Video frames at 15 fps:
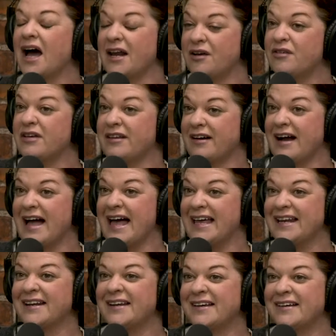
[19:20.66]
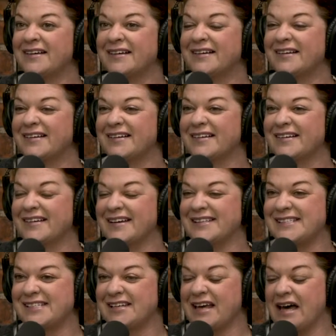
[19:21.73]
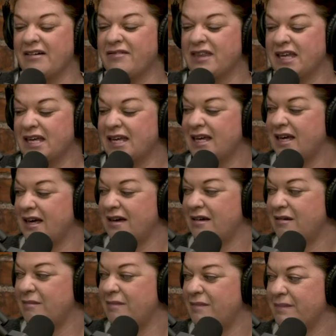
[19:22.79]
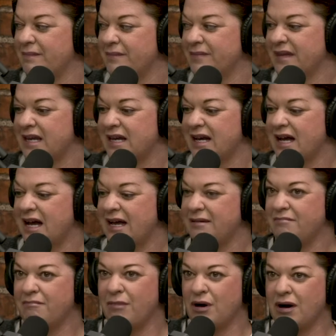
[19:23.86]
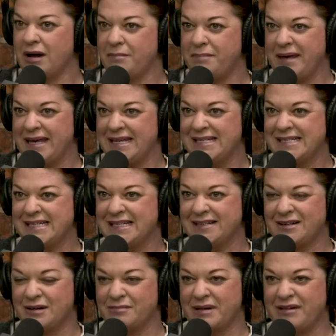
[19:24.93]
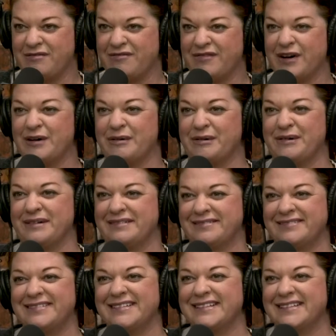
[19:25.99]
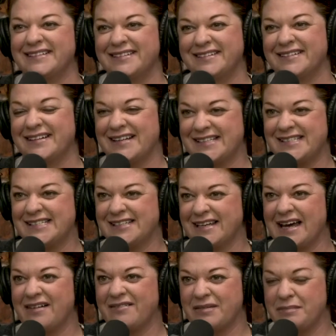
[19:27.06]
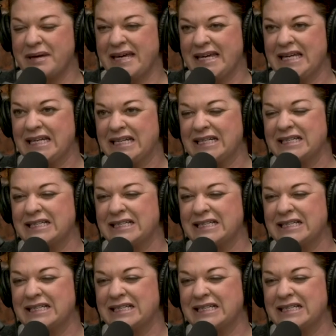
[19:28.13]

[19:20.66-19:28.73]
I know where they're at. I still have the I pinned it on my phone, and I still have the pin.